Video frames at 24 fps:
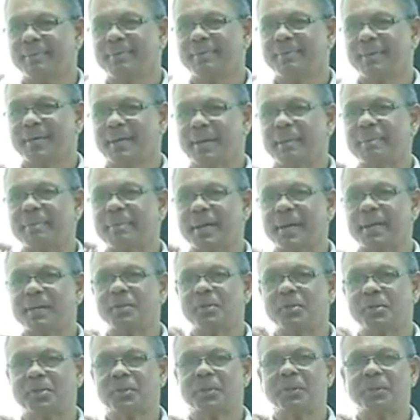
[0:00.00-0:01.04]
what I'm trying
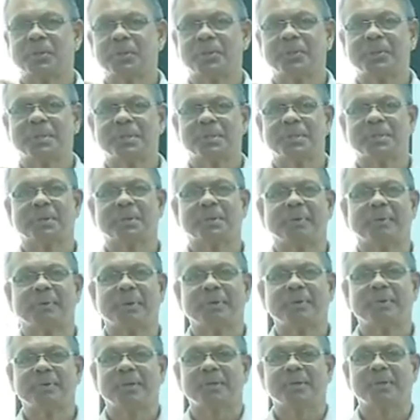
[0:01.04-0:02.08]
to show you is,
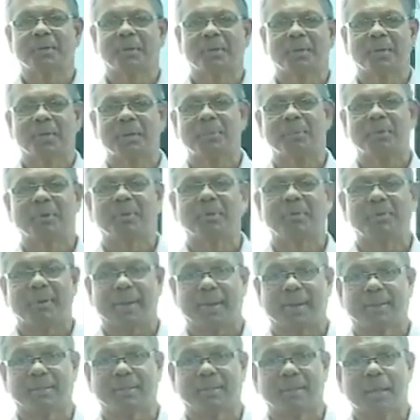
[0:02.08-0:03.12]
when we talk about the
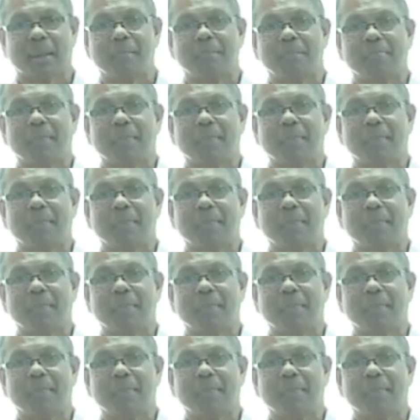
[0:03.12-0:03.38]
facts,